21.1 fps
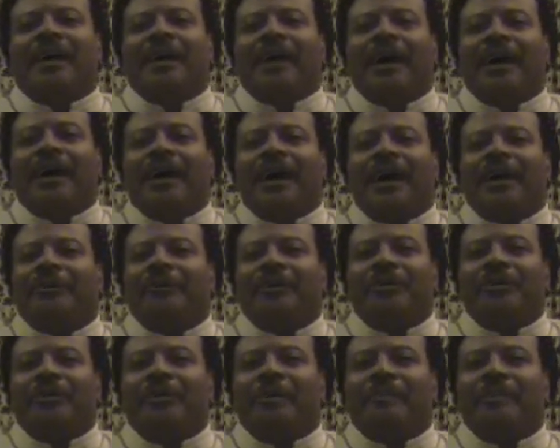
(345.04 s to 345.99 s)
Uh, I
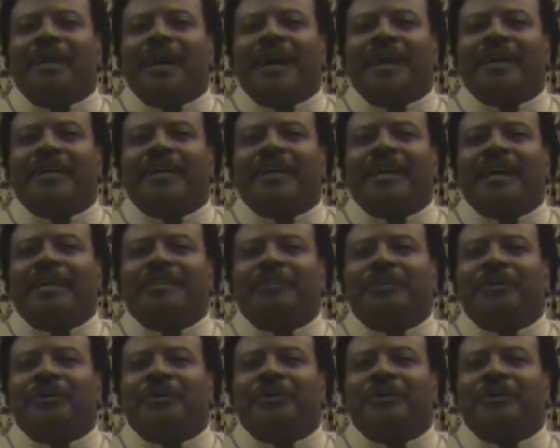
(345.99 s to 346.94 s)
wrote her back and I
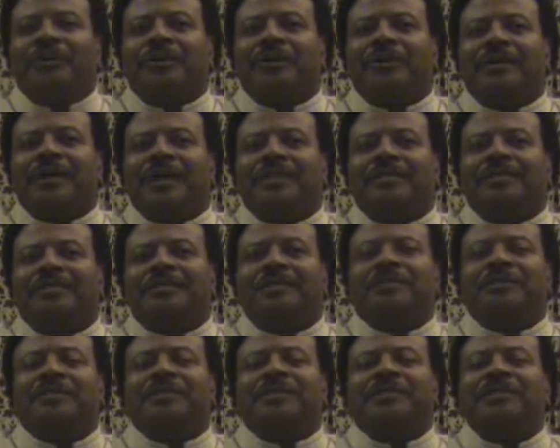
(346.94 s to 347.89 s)
told her, I
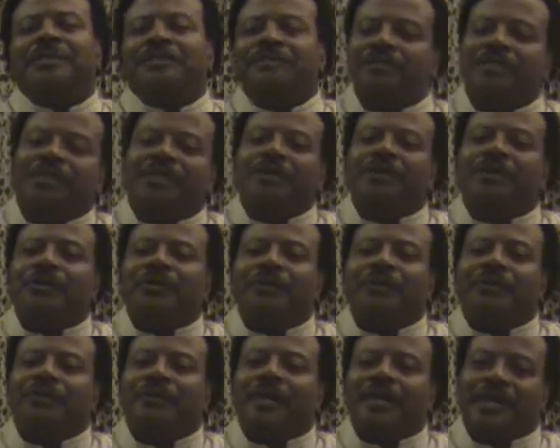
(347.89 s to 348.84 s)
said, well, send me
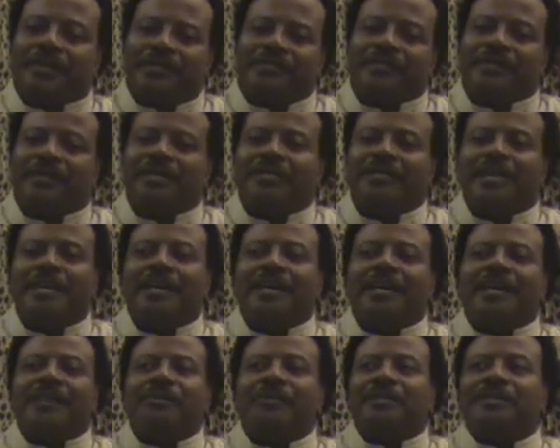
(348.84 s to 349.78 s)
your address.
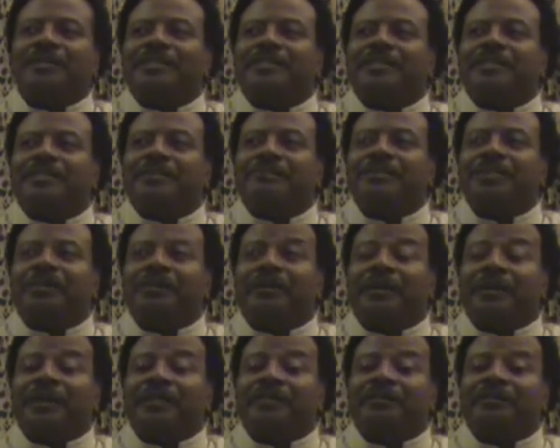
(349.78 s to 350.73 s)
And when she sent me
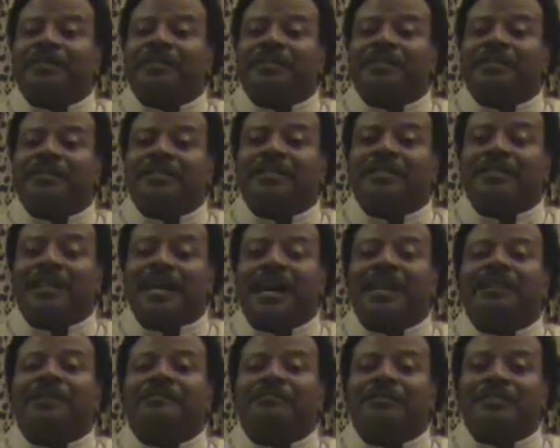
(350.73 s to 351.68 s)
her address,
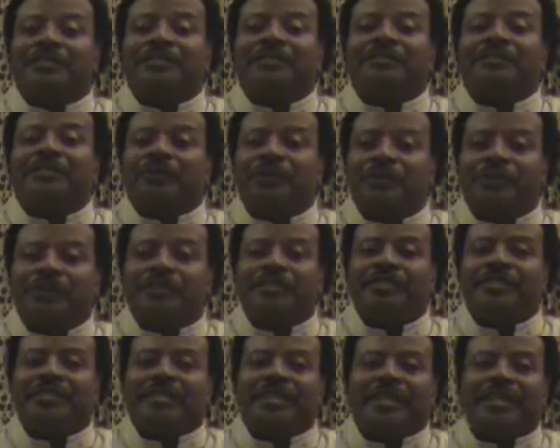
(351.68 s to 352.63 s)
Guardian ministry wrote her a
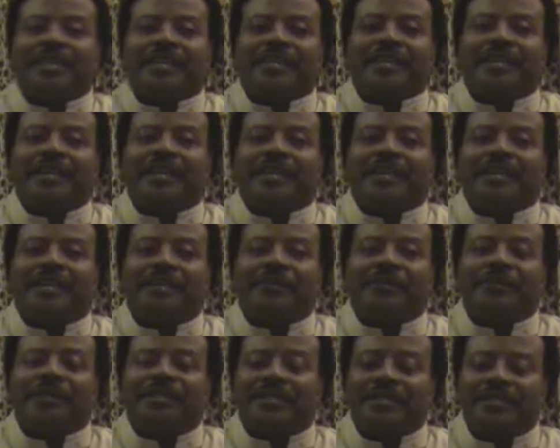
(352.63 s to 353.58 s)
check
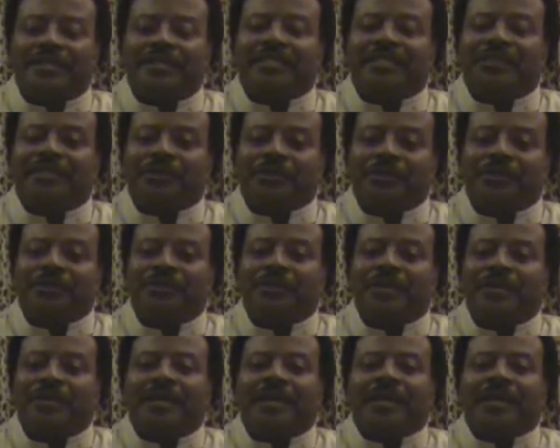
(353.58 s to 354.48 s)
and we sent it to her.